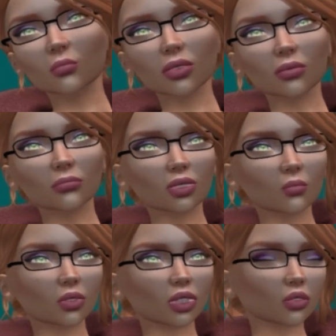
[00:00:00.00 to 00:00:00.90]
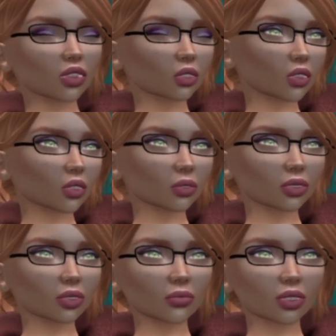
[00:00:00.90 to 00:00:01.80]
disability.
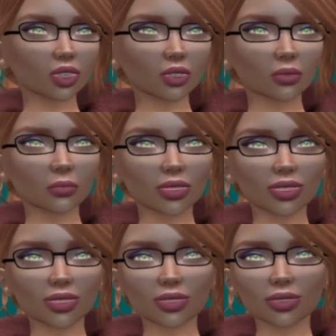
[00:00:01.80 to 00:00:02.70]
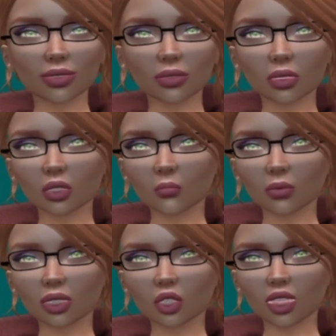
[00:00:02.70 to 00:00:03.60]
We all deal with our
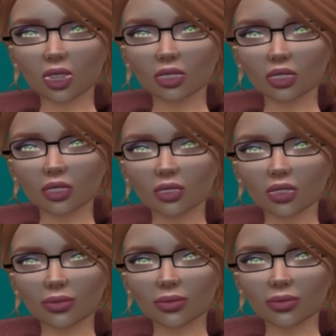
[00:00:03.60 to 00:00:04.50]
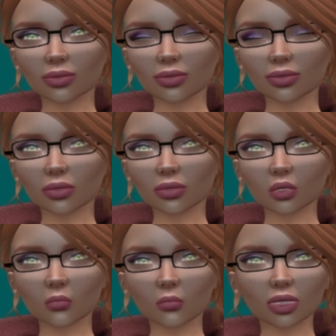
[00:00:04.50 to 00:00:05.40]
weaknesses
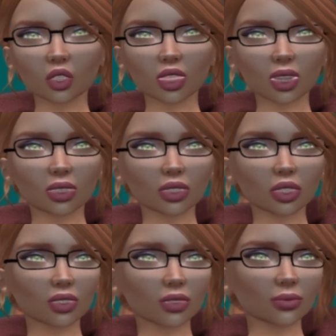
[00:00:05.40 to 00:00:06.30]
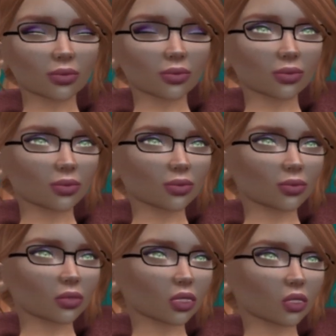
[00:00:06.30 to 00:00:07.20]
differently. And this is how I deal
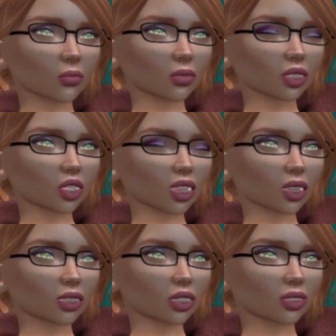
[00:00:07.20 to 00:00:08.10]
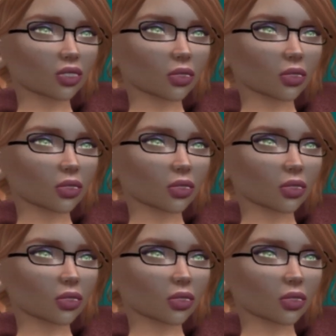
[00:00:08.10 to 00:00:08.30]
with my weakness. I